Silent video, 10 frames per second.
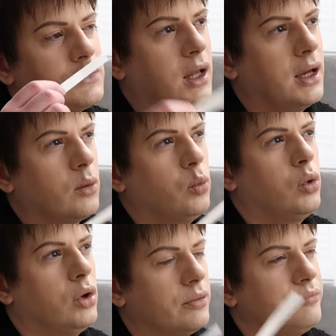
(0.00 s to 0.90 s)
like
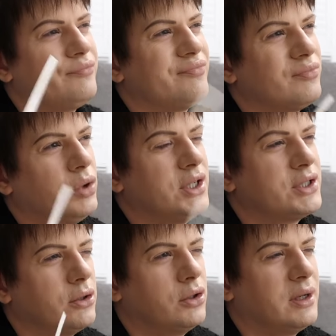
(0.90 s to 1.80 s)
what is
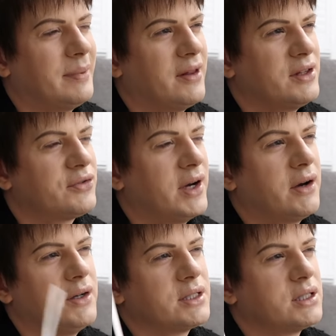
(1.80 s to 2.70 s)
so good about this
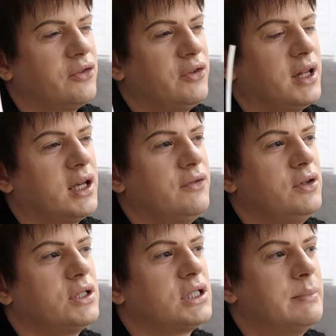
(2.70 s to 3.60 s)
fragrance, because I feel like if you
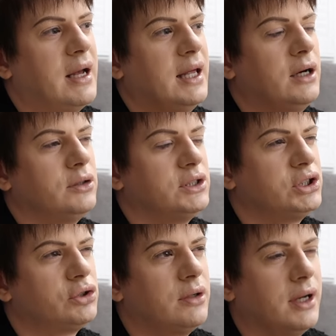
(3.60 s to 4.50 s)
just smell it on a
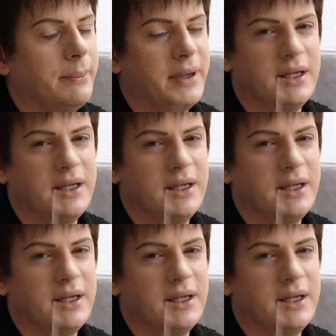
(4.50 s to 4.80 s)
strip,